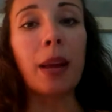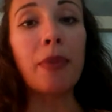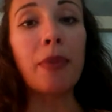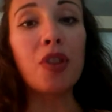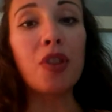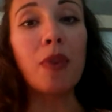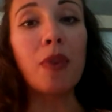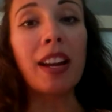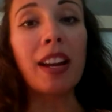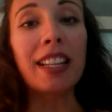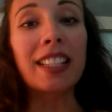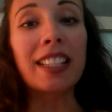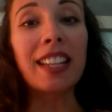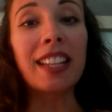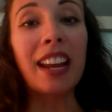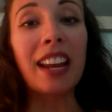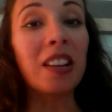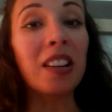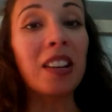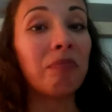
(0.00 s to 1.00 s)
that you're ready to
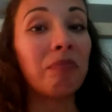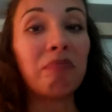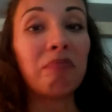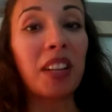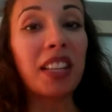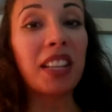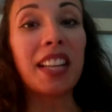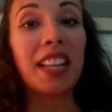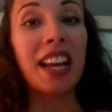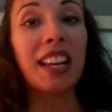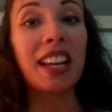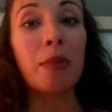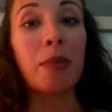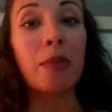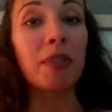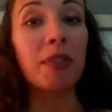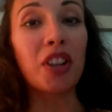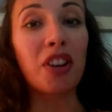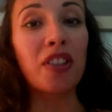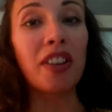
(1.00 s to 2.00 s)
take, let's take it.
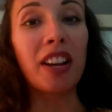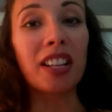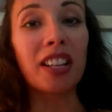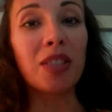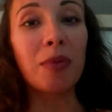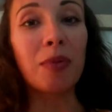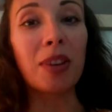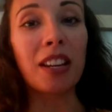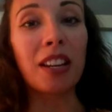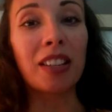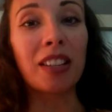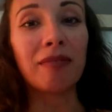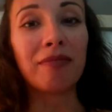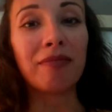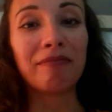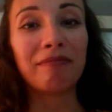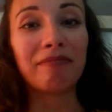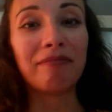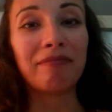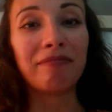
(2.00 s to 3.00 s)
We start next week.
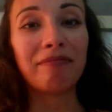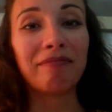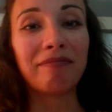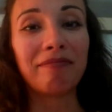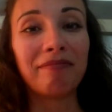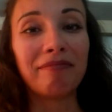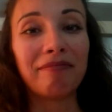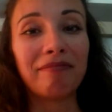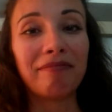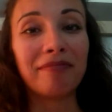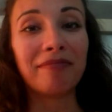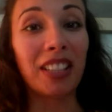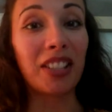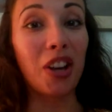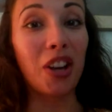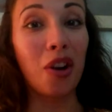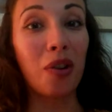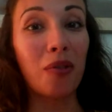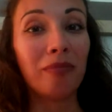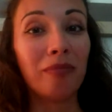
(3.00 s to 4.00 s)
Let's
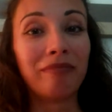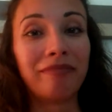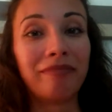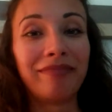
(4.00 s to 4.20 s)
go.